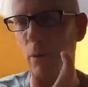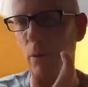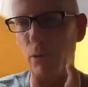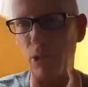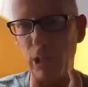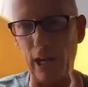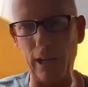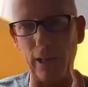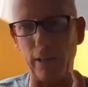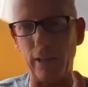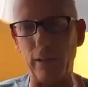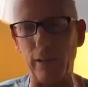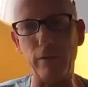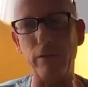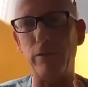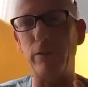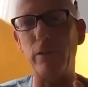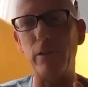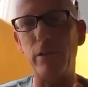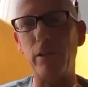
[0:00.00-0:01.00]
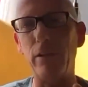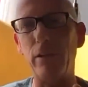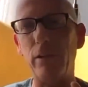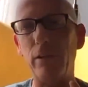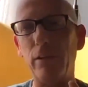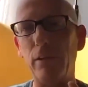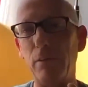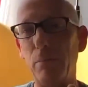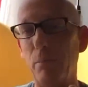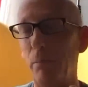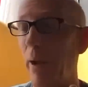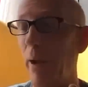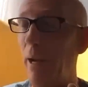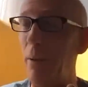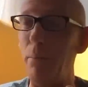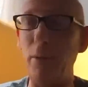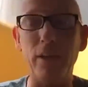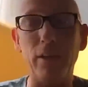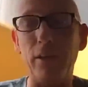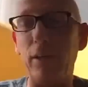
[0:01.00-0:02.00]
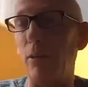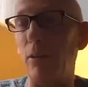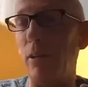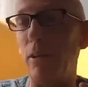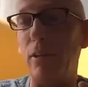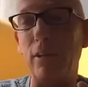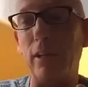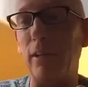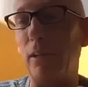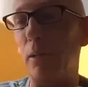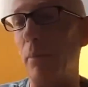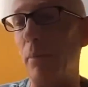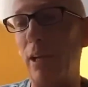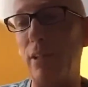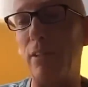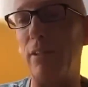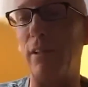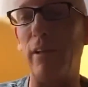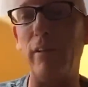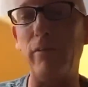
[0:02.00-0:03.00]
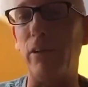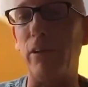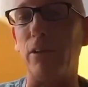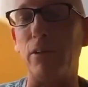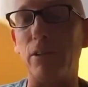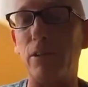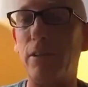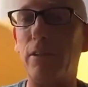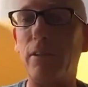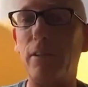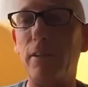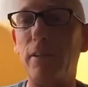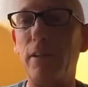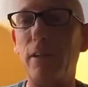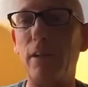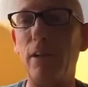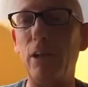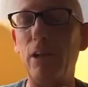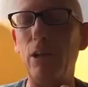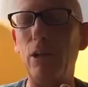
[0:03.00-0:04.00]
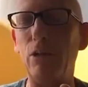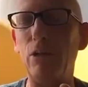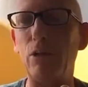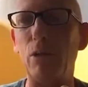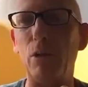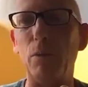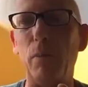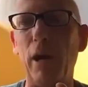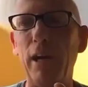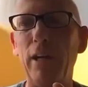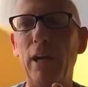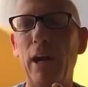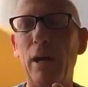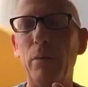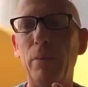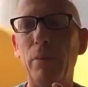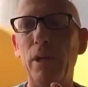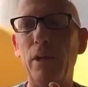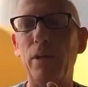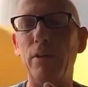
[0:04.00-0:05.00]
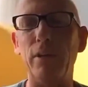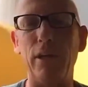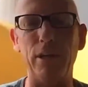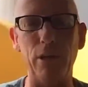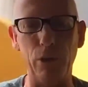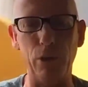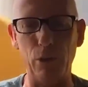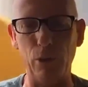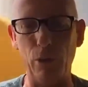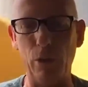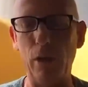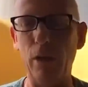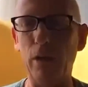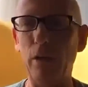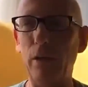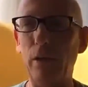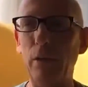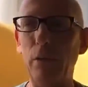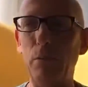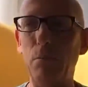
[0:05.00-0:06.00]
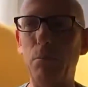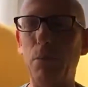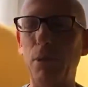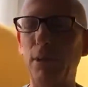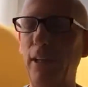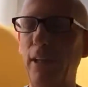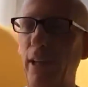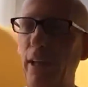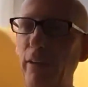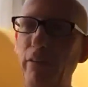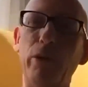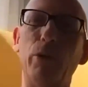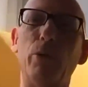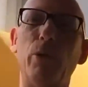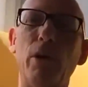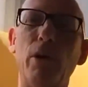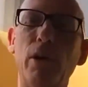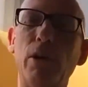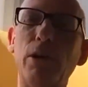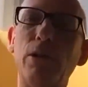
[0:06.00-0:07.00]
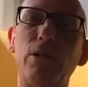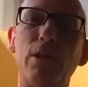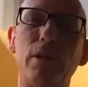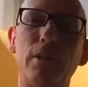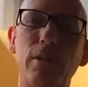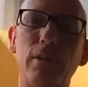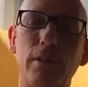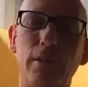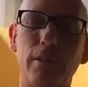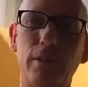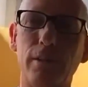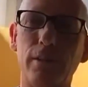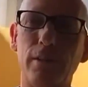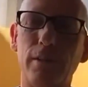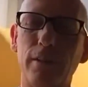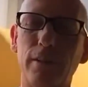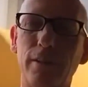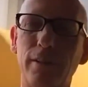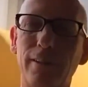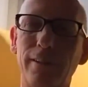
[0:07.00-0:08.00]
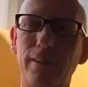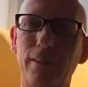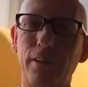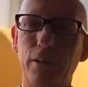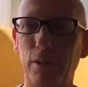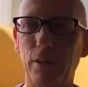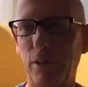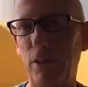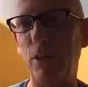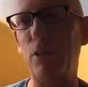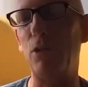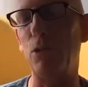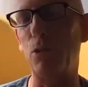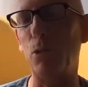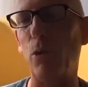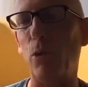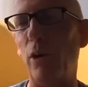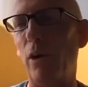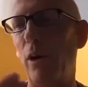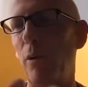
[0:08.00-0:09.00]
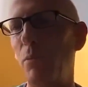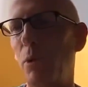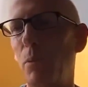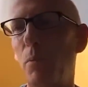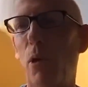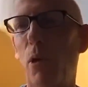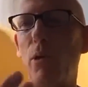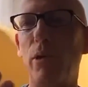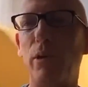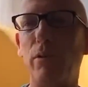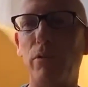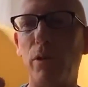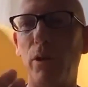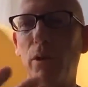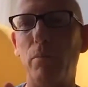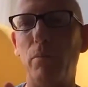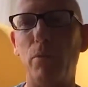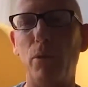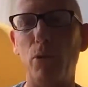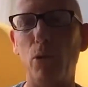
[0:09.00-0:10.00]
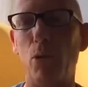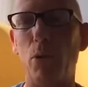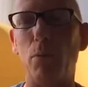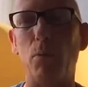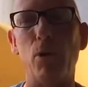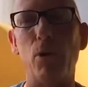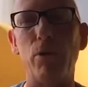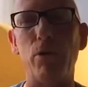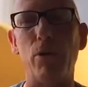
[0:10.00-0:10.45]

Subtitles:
objective may be the only thing that makes a difference. So it might not be that you believe it works. This is where I'm departing from normal